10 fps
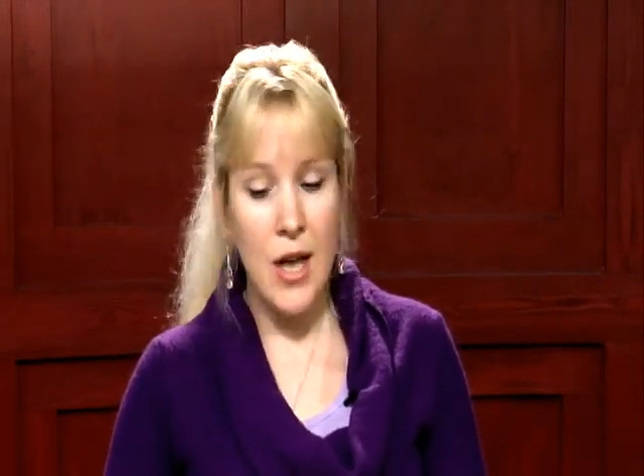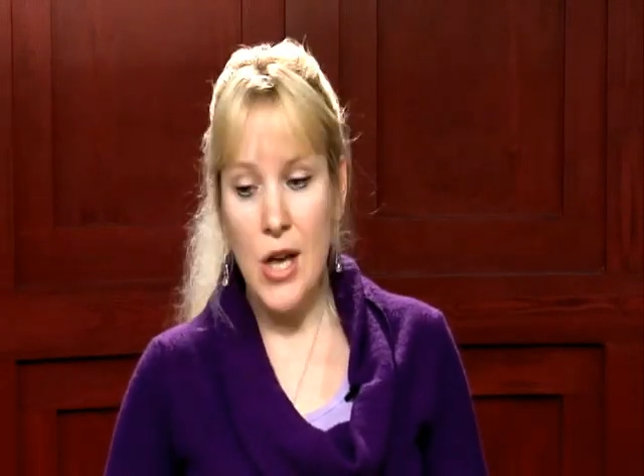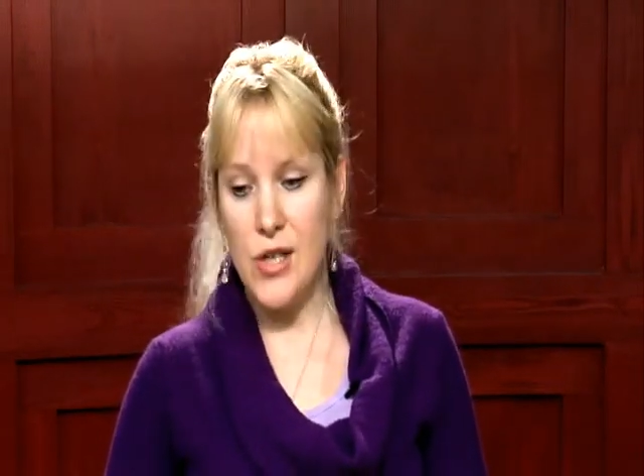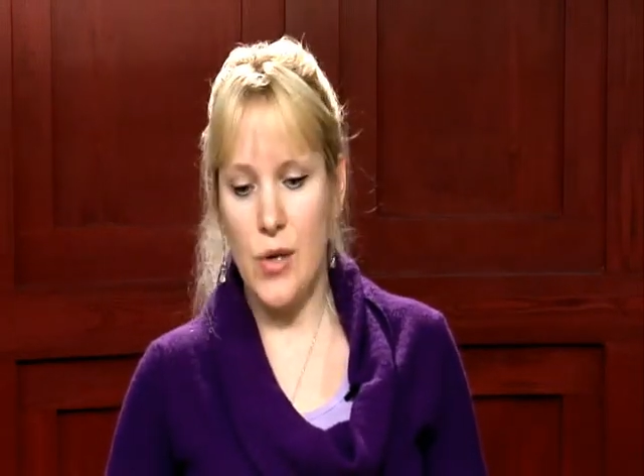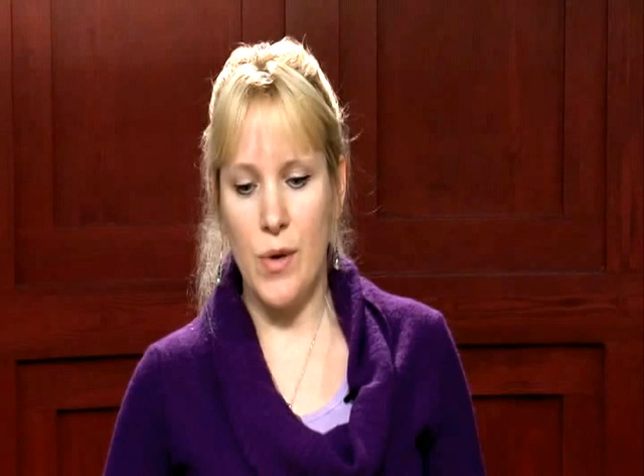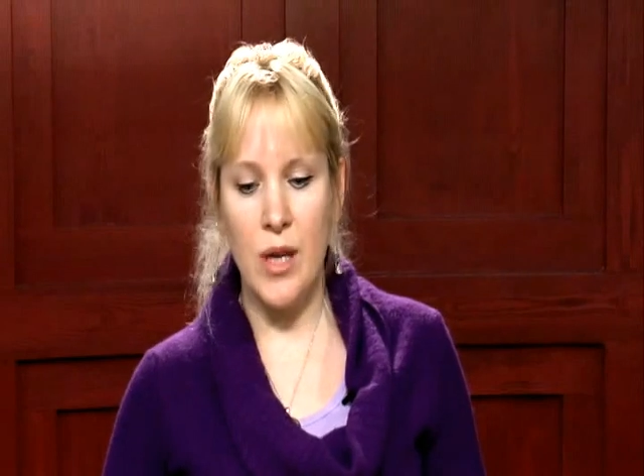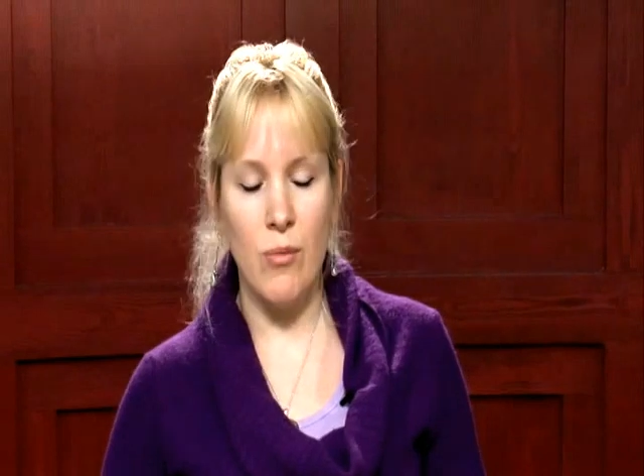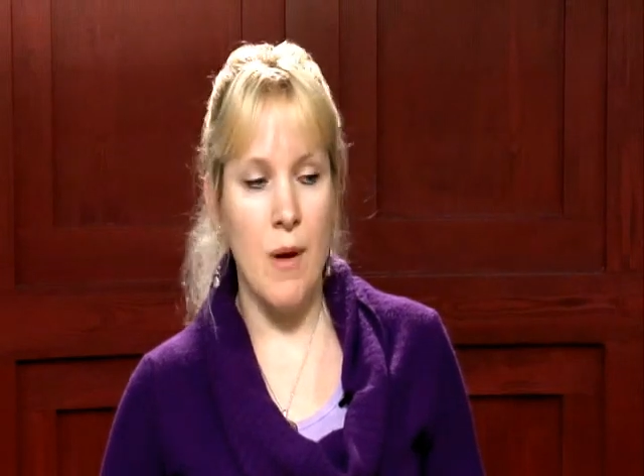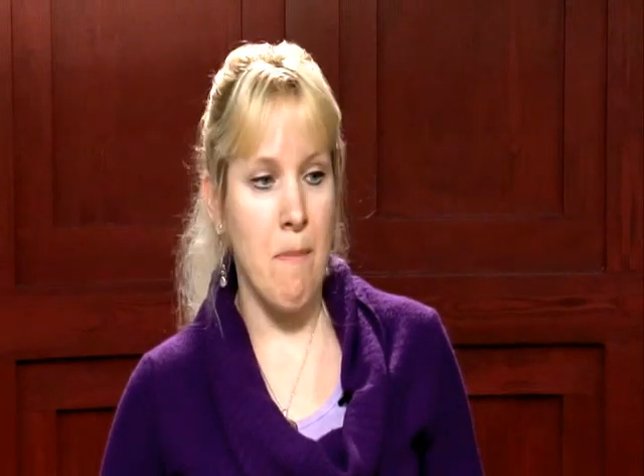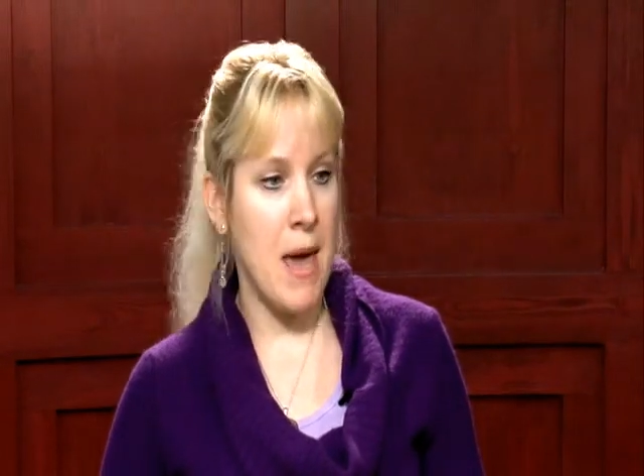So he
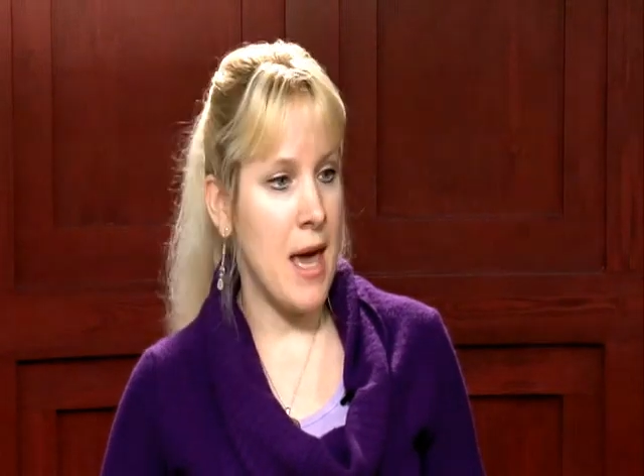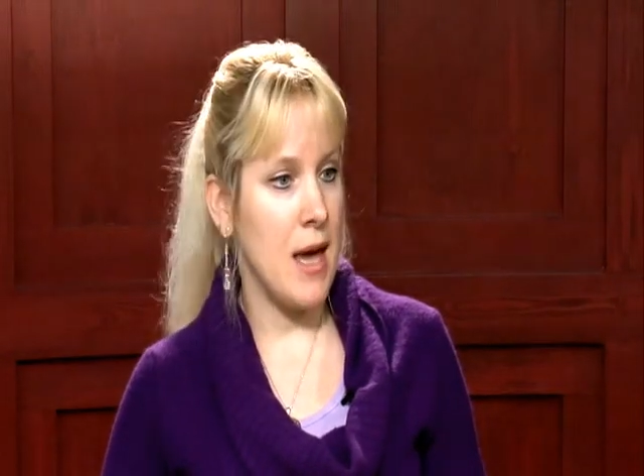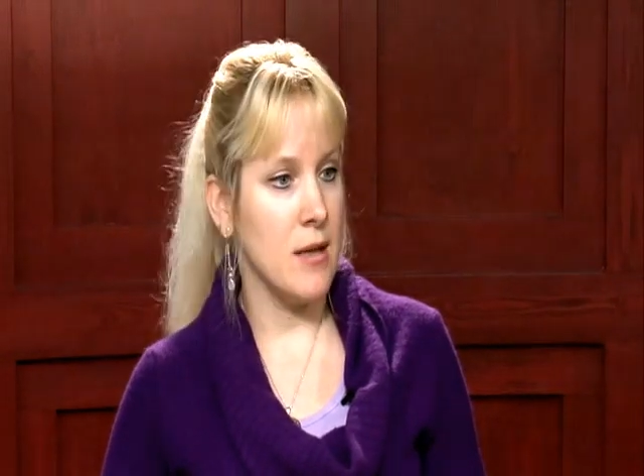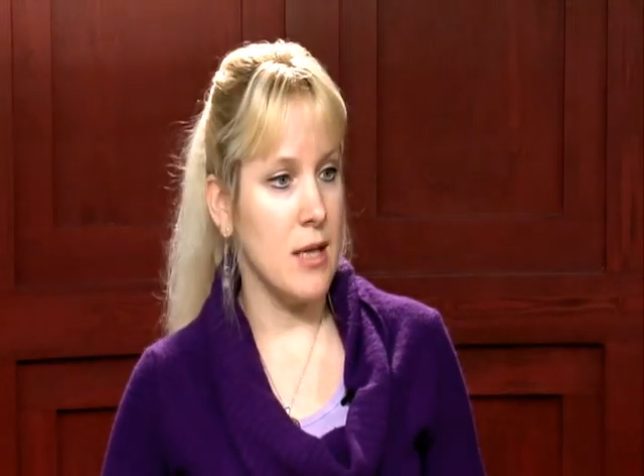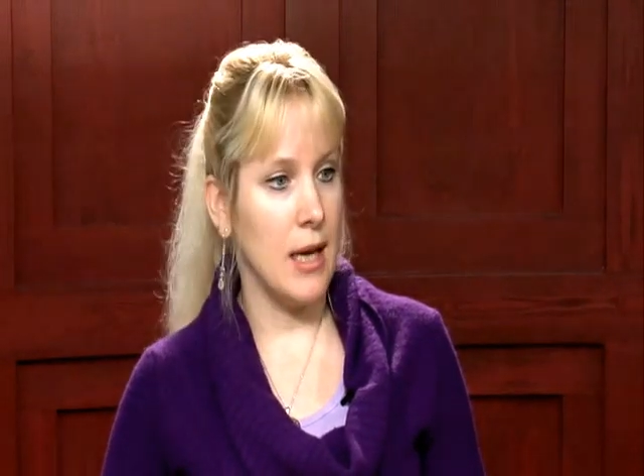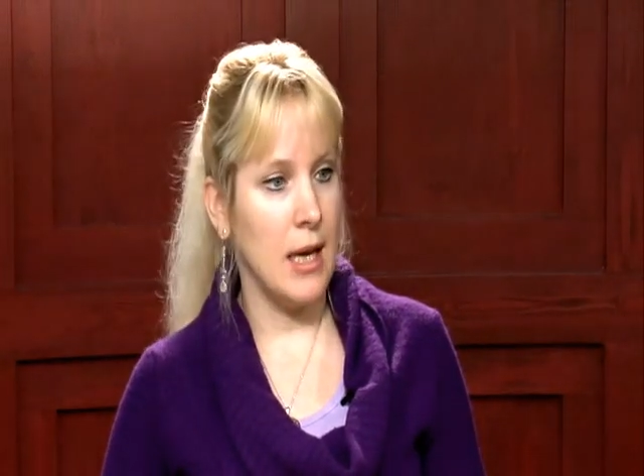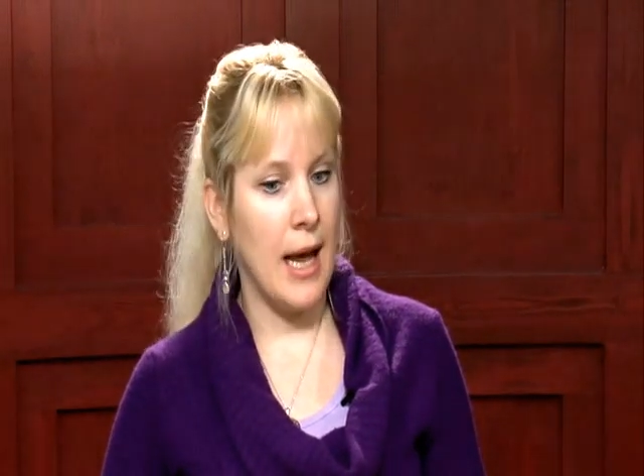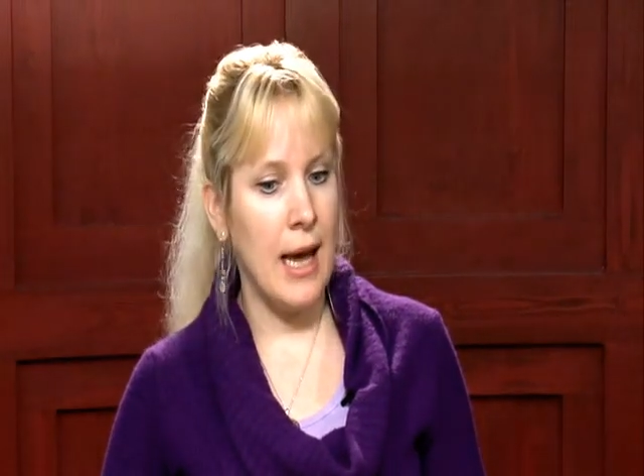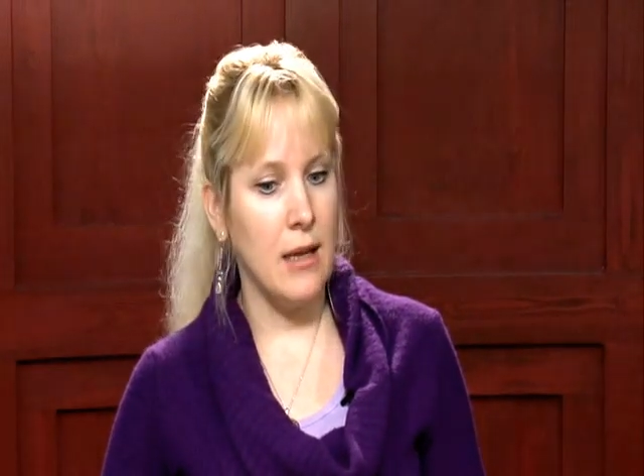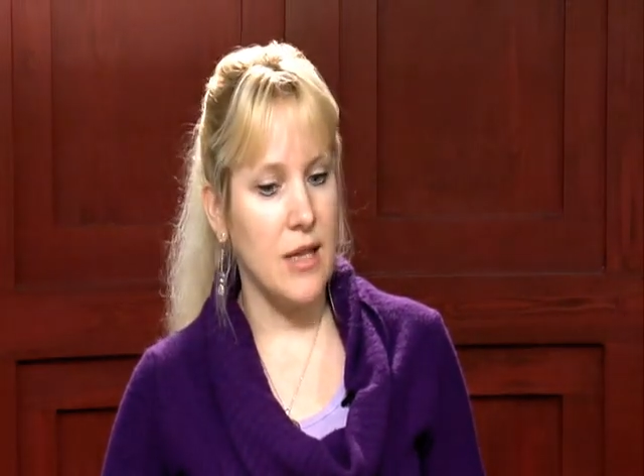remains like an
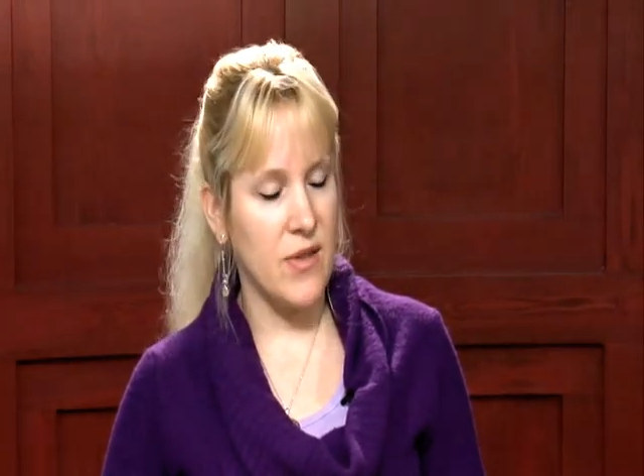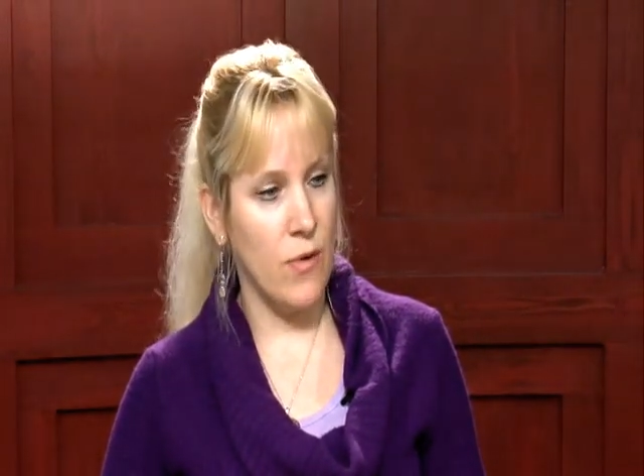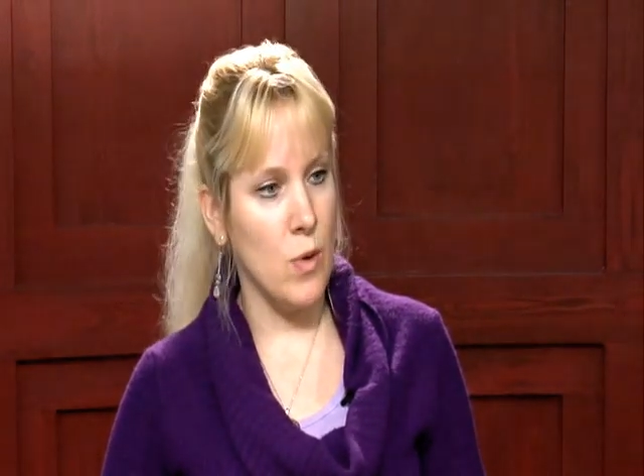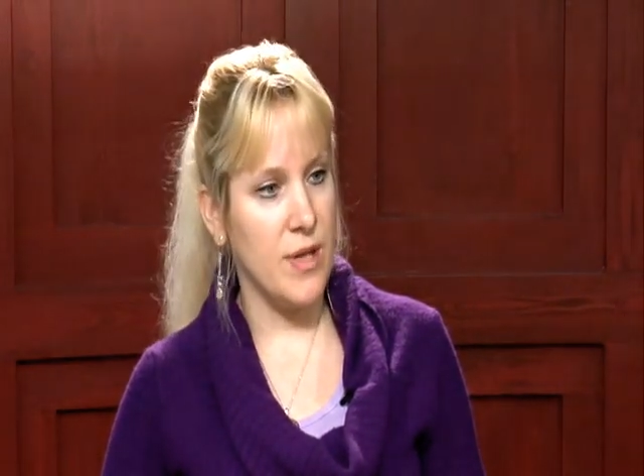A-list force.